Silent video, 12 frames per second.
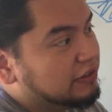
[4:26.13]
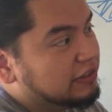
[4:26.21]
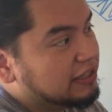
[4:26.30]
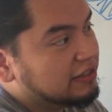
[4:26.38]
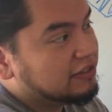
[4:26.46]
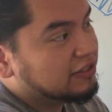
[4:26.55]

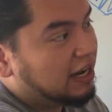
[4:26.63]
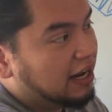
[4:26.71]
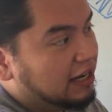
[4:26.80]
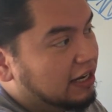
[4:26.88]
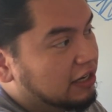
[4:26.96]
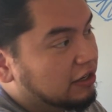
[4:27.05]
this
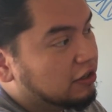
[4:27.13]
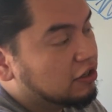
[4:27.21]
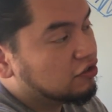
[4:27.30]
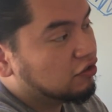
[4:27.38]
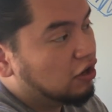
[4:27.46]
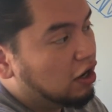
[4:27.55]
side here
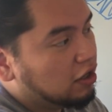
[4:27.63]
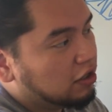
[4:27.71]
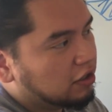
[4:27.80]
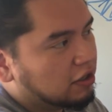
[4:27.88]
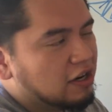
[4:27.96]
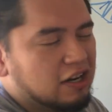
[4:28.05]
is
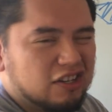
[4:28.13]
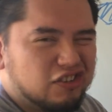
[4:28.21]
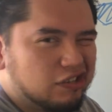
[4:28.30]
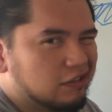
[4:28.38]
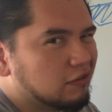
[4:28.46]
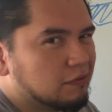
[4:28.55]
longer
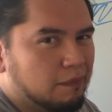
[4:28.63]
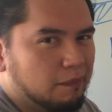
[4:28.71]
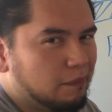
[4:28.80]
just